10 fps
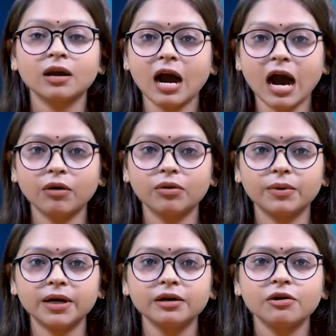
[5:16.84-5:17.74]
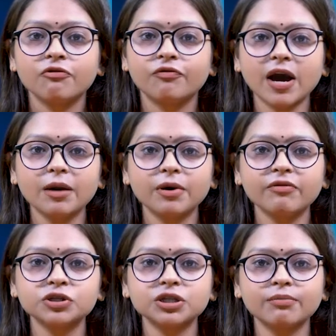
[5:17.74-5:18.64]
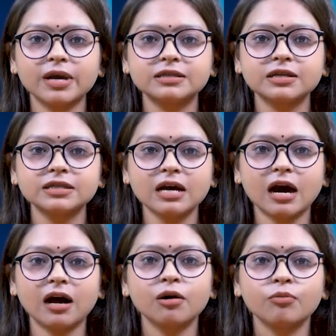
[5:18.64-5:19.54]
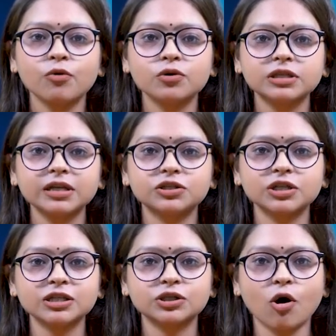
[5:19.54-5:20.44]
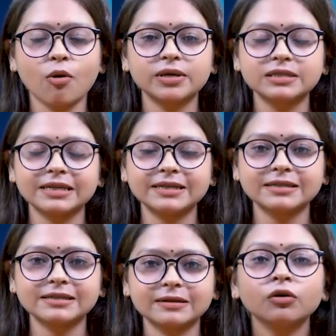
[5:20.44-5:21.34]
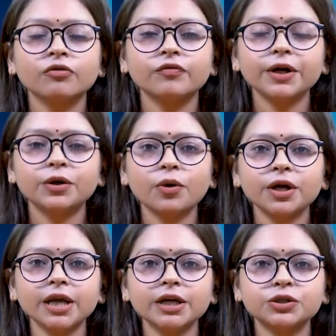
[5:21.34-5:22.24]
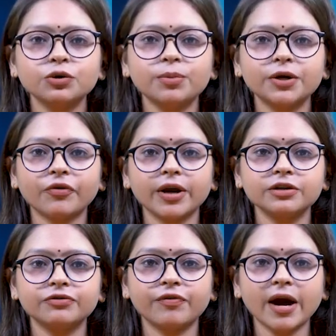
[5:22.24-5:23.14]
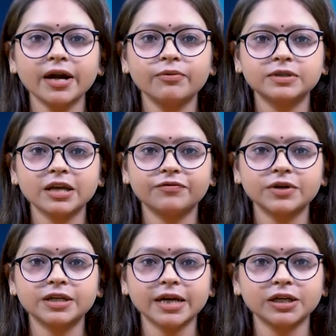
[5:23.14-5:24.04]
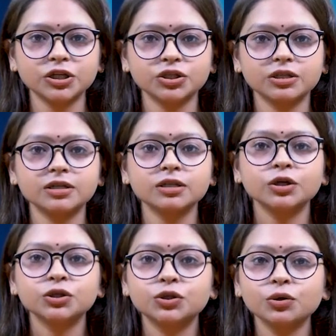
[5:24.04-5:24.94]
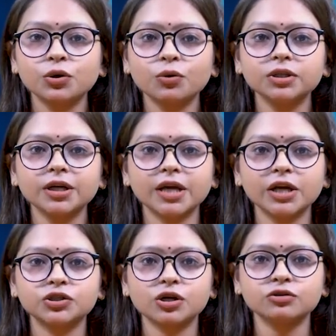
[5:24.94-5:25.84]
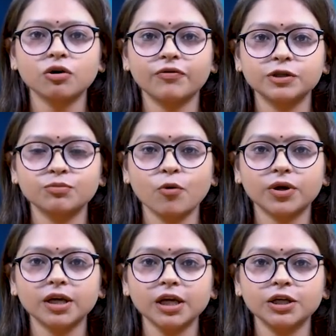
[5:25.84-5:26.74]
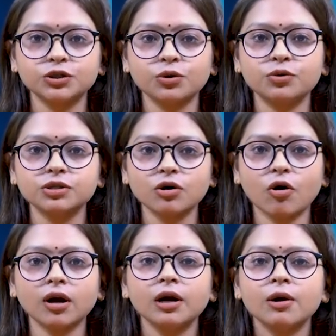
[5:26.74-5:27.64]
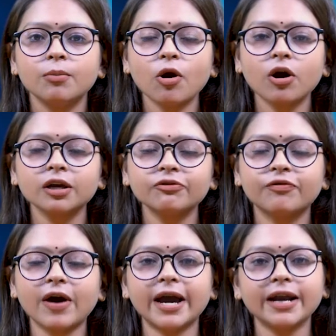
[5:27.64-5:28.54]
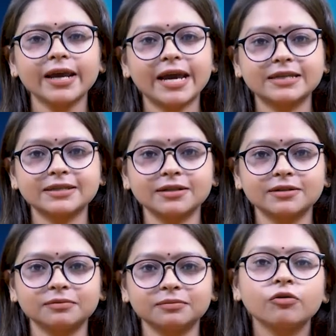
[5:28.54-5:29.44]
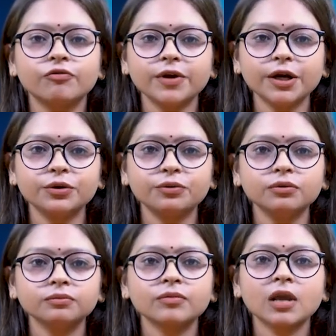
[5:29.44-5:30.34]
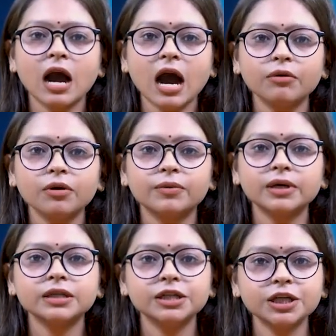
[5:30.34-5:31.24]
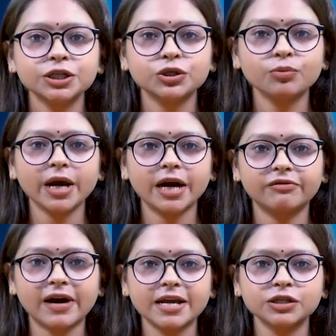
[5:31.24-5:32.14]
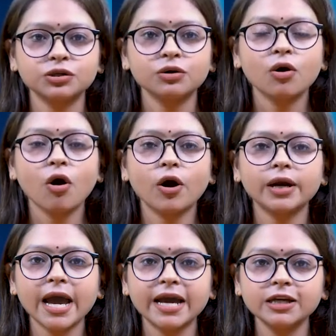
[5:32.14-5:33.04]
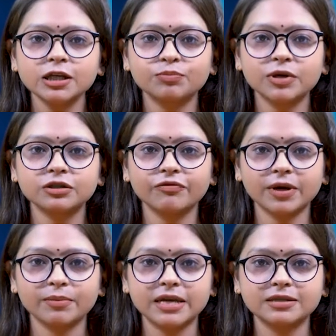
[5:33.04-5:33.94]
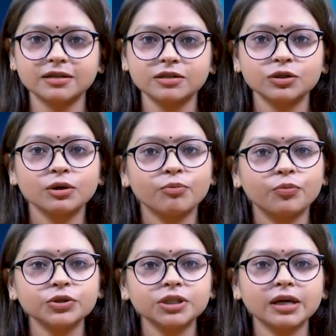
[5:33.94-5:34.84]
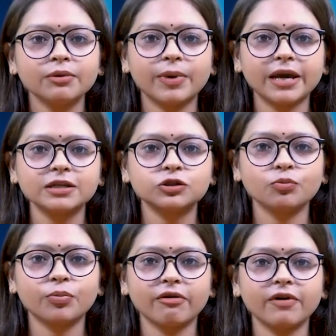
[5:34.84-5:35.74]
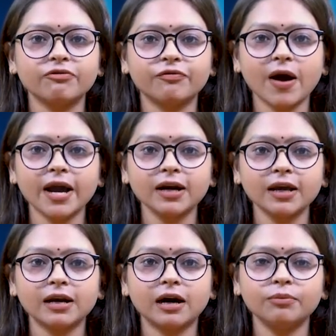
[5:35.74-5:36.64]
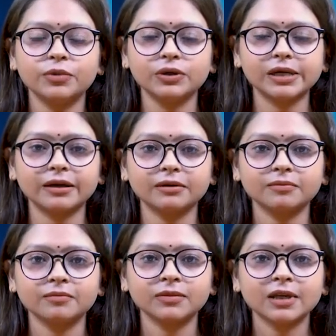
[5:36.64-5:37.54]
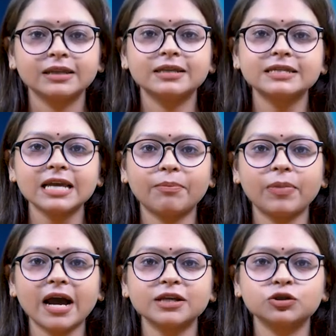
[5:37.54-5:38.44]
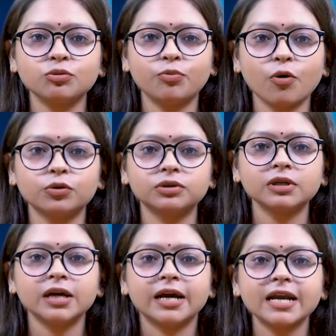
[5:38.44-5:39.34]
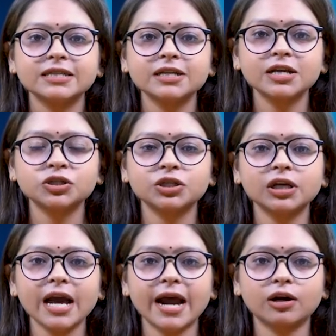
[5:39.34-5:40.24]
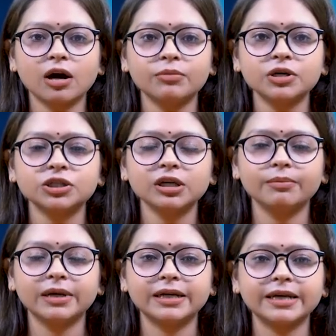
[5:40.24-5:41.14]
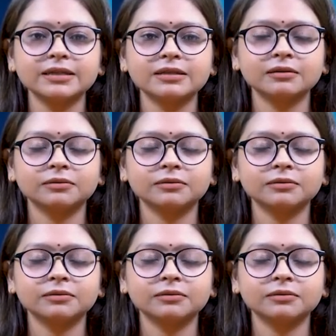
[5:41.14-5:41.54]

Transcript: However, fire prevention measures are mostly just common sense. We don't need to be trained fire safety technicians to know the dangers of smoking indoors or blocking fire exit. We do, however, need to be advised on any specific measures put in place to prevent fire in our building. This applies to both residential and commercial buildings.